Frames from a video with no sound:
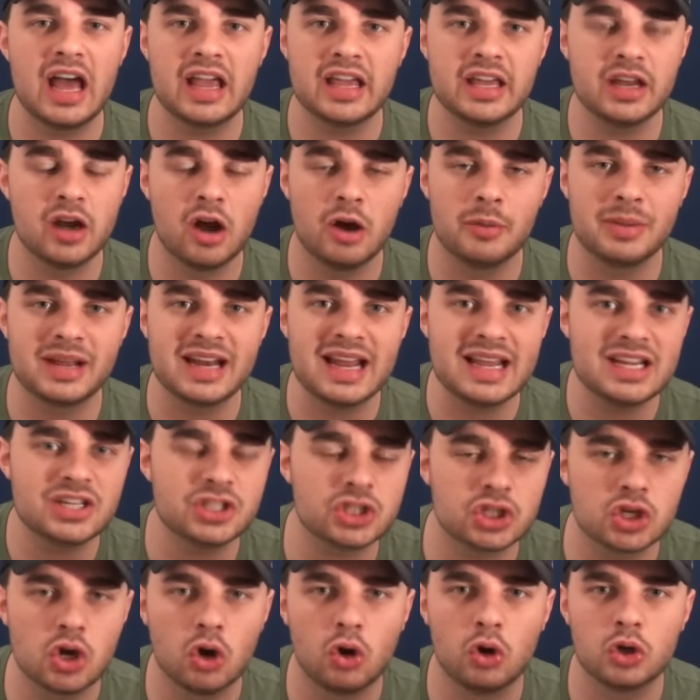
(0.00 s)
You know what I mean? He
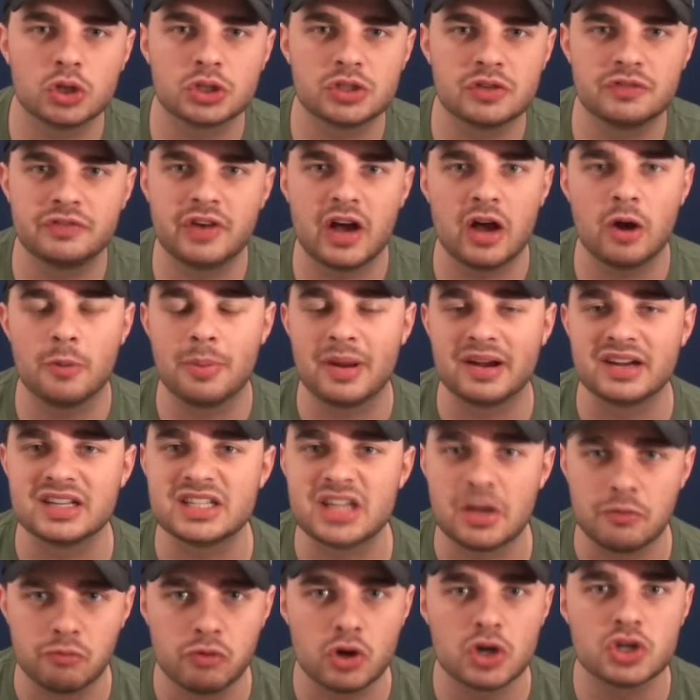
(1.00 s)
scores vital penalties.
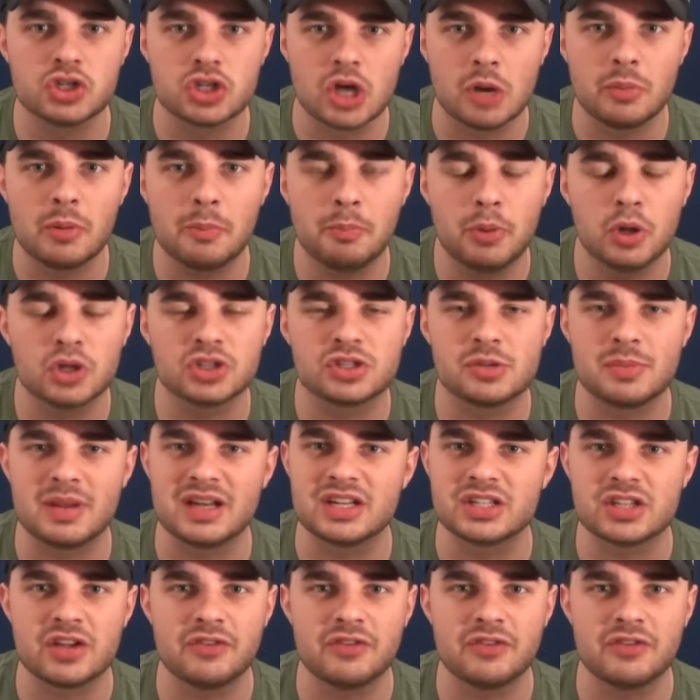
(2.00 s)
He runs up, puts them in.